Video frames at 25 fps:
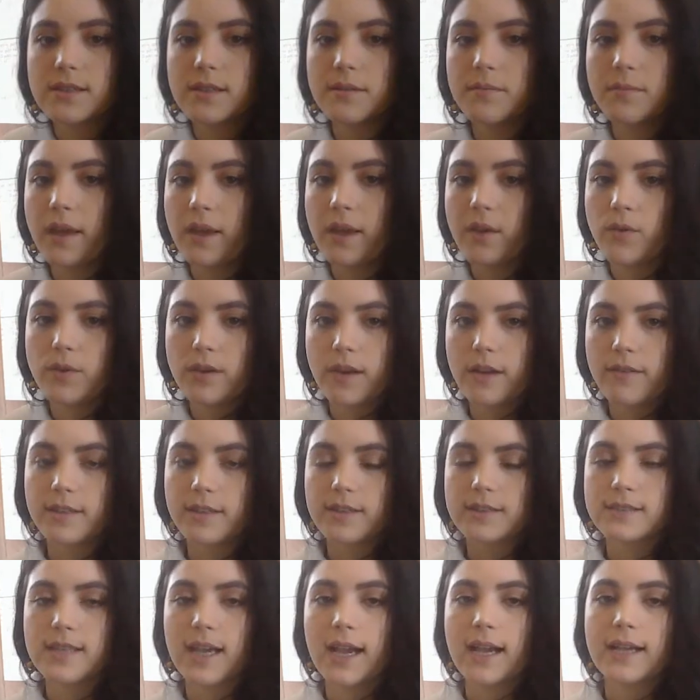to make whatever
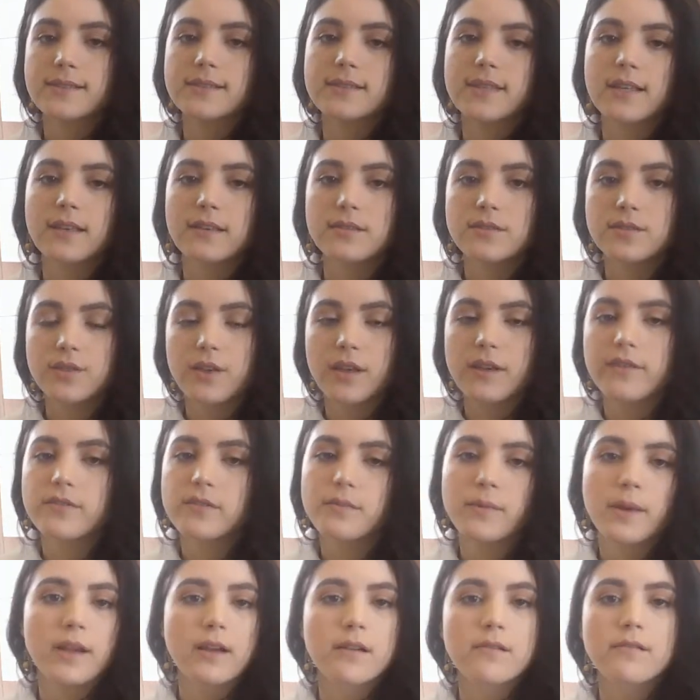it's asking. So you have to
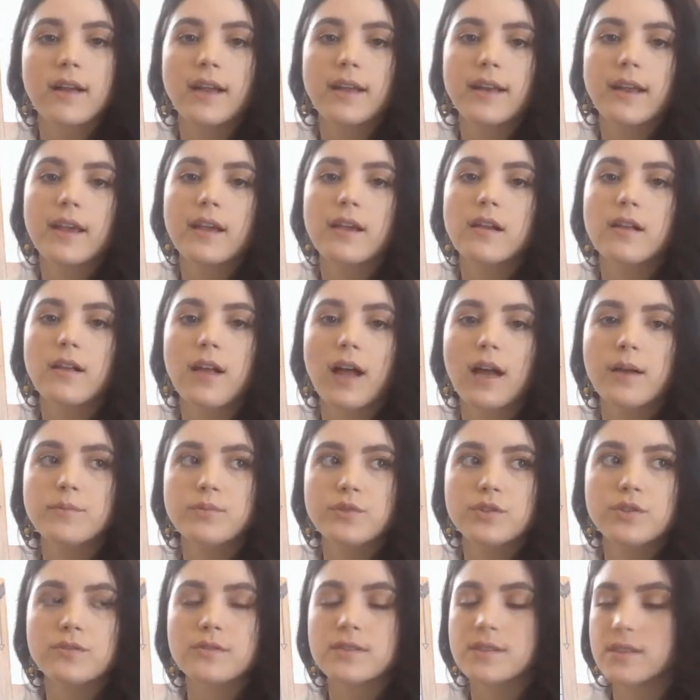make a right angle,
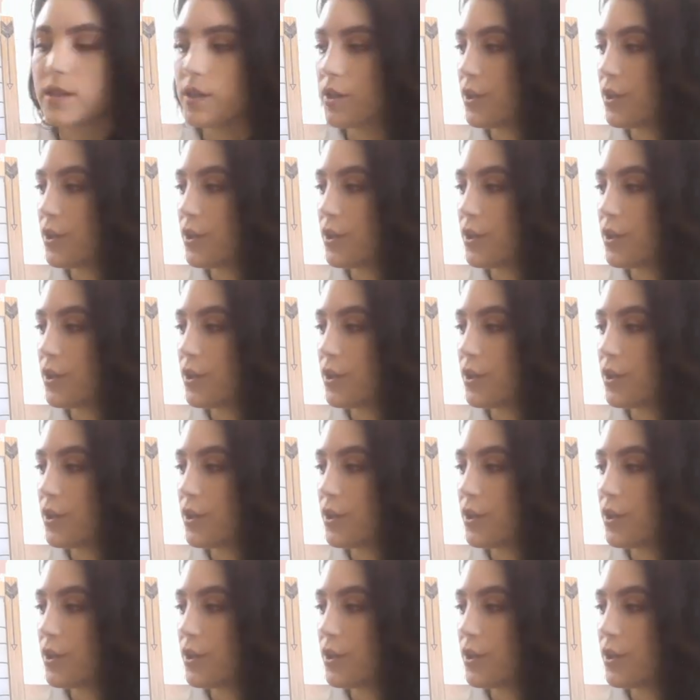obtuse, and